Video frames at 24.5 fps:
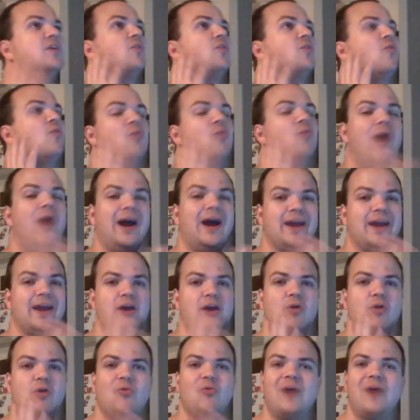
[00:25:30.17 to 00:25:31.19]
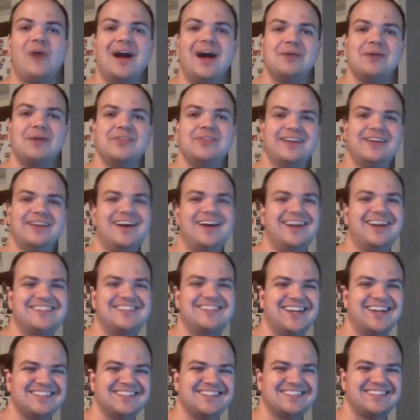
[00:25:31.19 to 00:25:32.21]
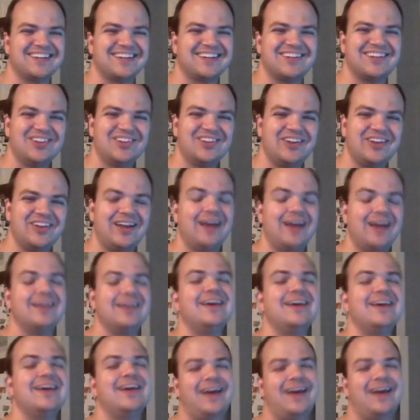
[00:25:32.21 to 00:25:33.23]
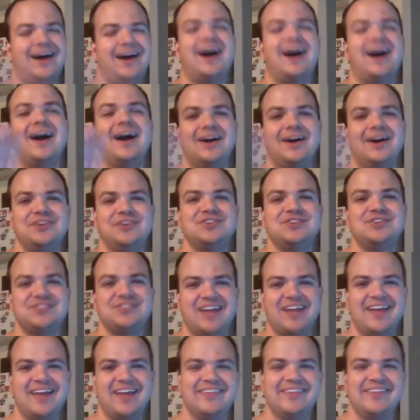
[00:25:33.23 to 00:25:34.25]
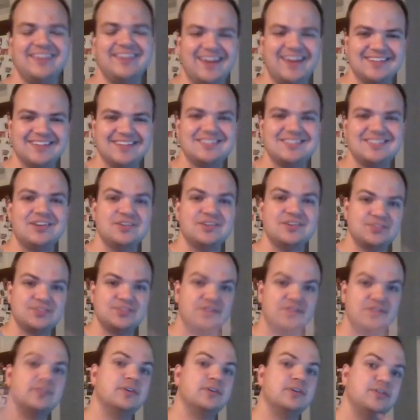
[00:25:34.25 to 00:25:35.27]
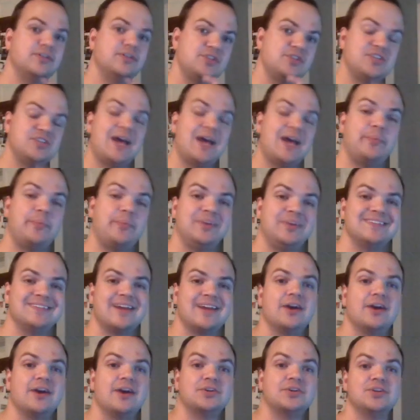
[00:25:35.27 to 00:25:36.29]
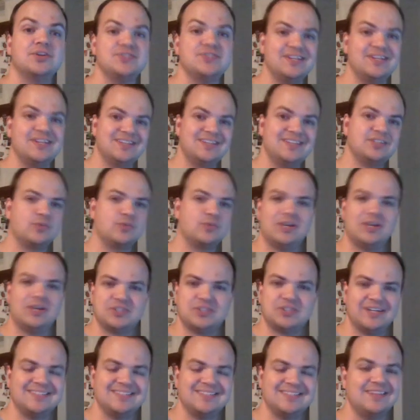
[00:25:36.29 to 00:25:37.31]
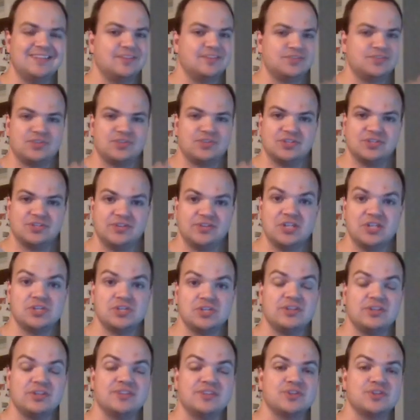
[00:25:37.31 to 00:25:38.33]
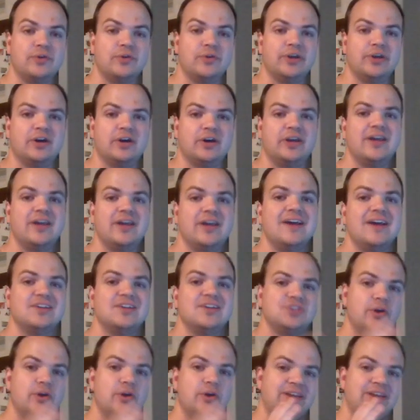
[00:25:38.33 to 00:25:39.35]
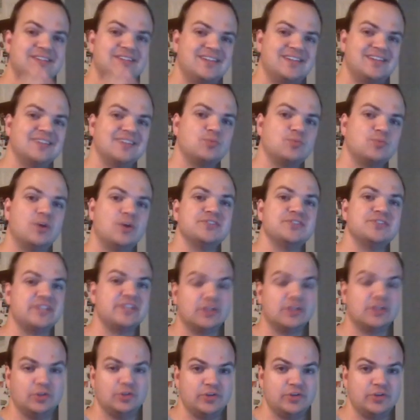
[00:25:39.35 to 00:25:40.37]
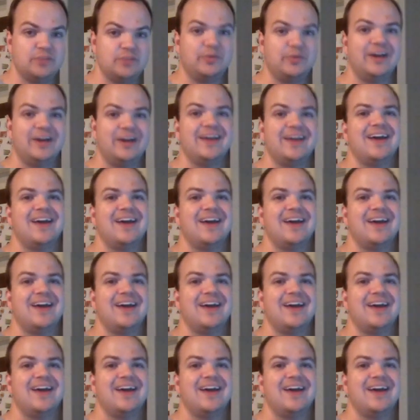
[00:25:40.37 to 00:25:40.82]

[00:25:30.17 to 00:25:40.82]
Why? Why would they not just include it? I understand that, yes, there's the Japanese characters, they didn't quite translate, there's translation things going on, so it just wasn't included. But